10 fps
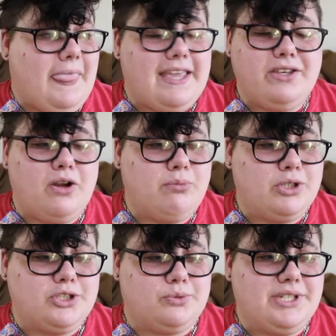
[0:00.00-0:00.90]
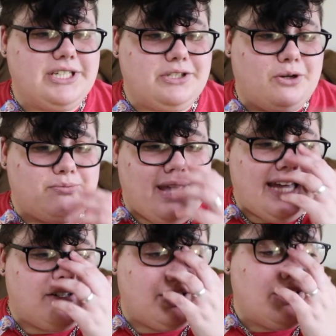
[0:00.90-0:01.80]
Like, numbers really don't
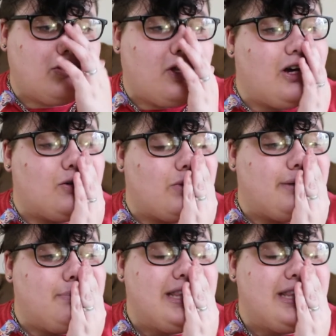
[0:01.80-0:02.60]
matter in the long run,